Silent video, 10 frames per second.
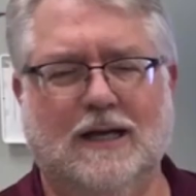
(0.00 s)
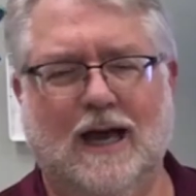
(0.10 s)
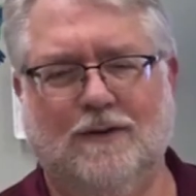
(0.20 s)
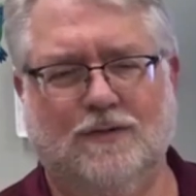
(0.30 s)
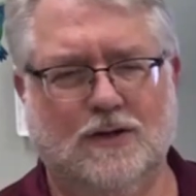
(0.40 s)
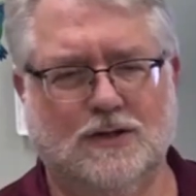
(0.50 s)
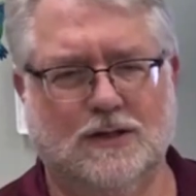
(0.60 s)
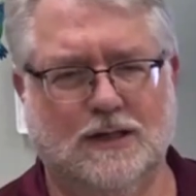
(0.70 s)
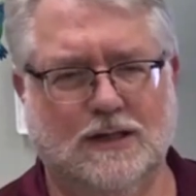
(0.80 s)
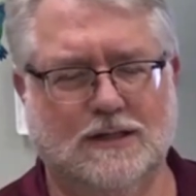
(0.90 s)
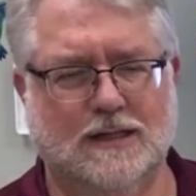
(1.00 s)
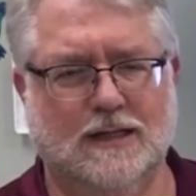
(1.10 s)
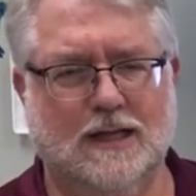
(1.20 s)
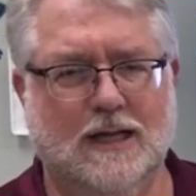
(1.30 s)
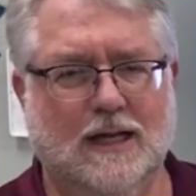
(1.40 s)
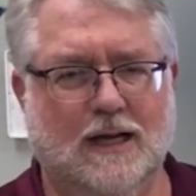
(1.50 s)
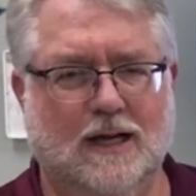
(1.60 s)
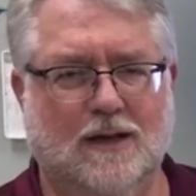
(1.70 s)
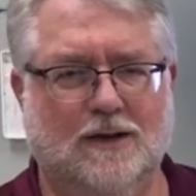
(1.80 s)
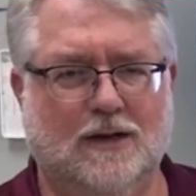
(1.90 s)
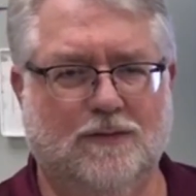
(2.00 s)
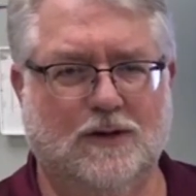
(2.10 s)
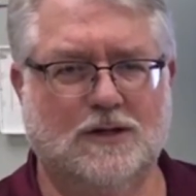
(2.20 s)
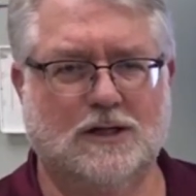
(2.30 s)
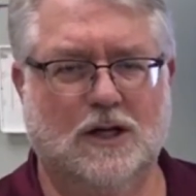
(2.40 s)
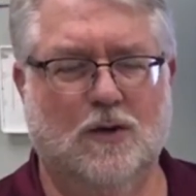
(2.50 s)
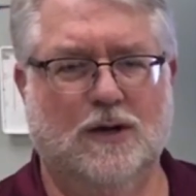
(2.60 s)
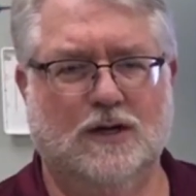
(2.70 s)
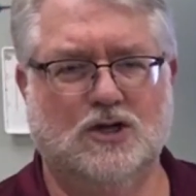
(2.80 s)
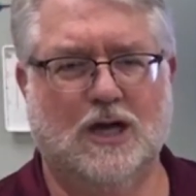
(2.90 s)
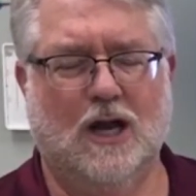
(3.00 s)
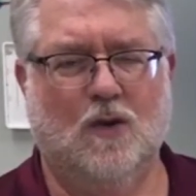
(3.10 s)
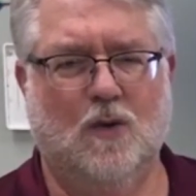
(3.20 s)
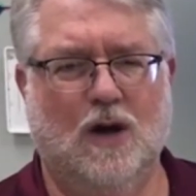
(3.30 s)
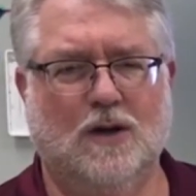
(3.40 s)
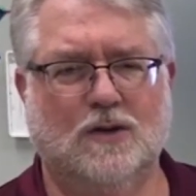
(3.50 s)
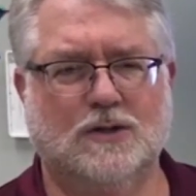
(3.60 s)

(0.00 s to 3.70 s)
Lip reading: catfish and things that are very slow and in shallow water.